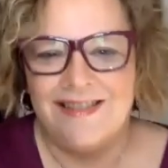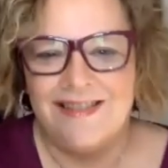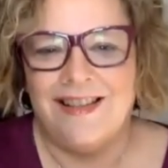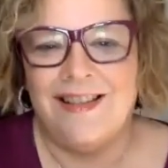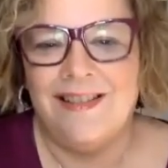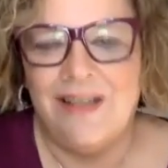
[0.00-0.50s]

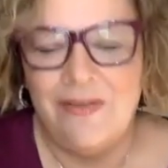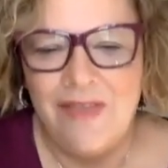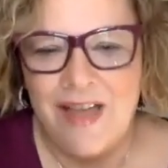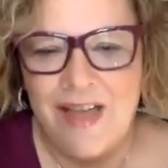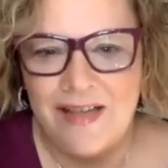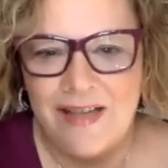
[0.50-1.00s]
I love
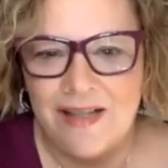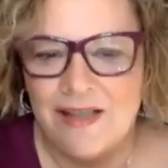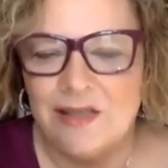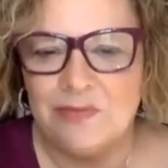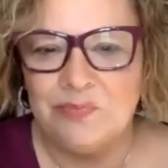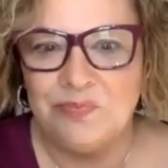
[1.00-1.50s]
that.
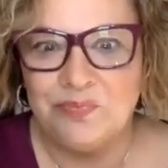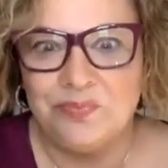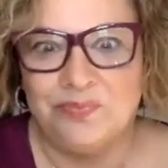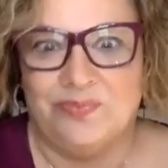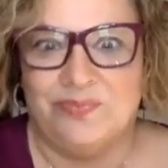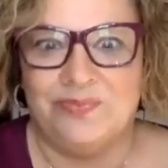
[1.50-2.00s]

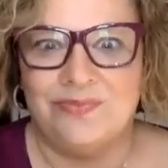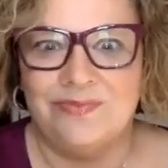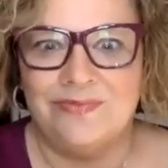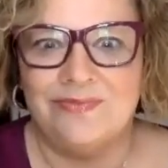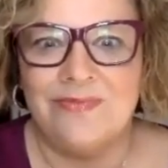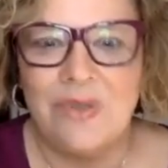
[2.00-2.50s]

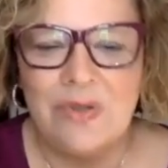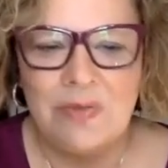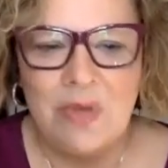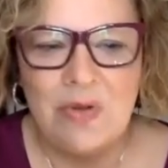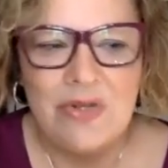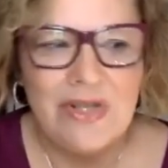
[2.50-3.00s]
Those
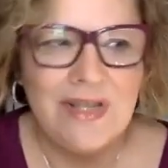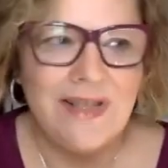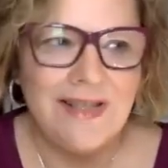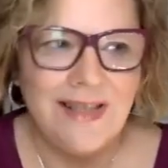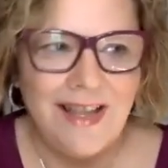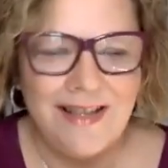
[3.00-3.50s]
emotions,
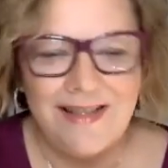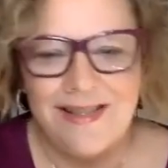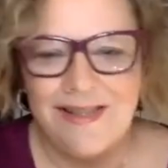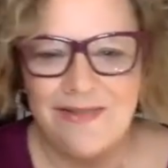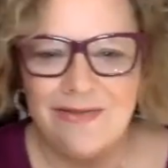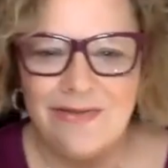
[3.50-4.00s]

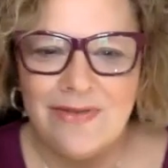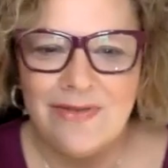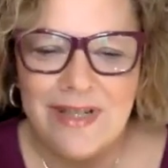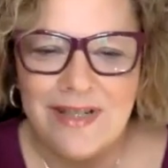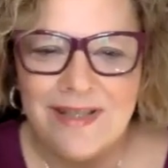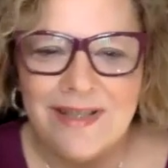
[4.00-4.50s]
lightness and
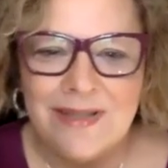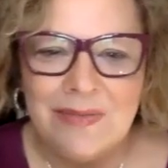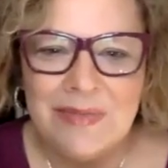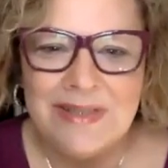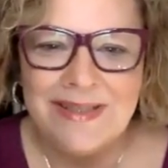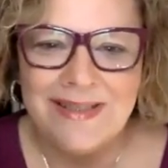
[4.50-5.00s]
freedom
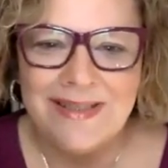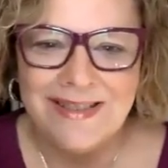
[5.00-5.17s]
and